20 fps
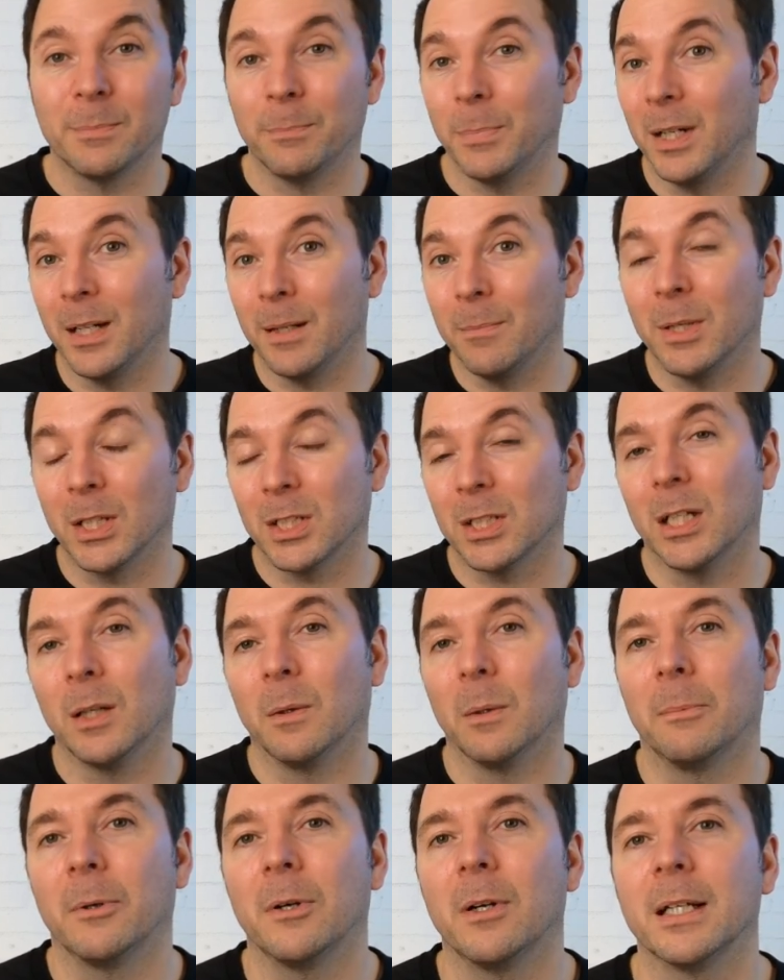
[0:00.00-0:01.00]
but at a much
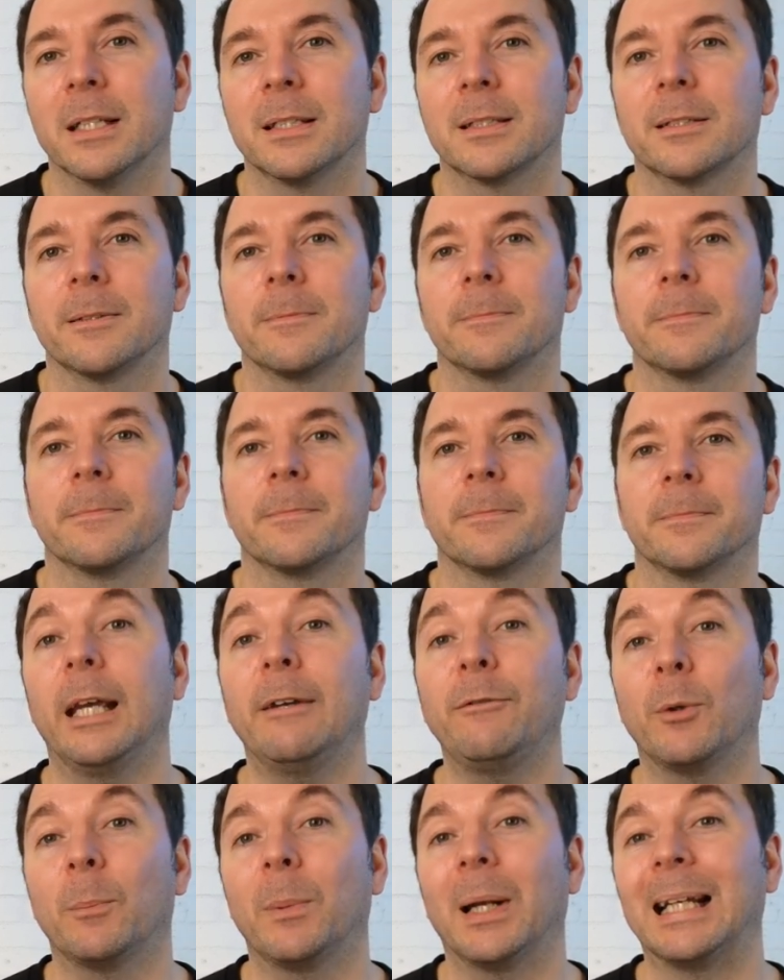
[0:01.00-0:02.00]
lower price.
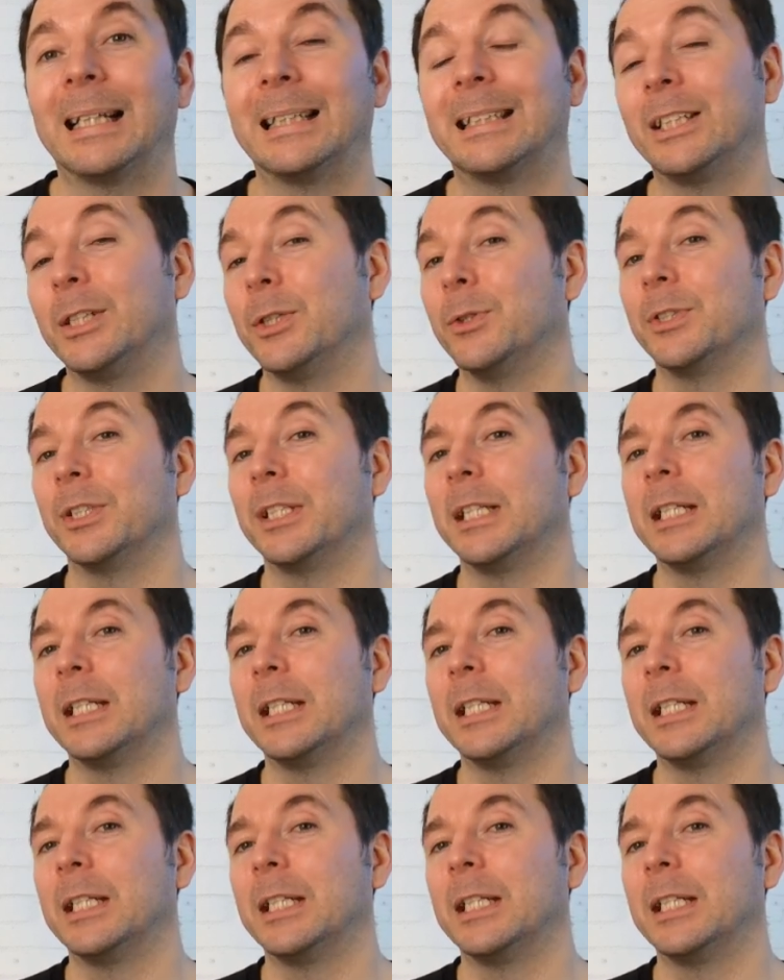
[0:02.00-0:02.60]
If you're planning to use a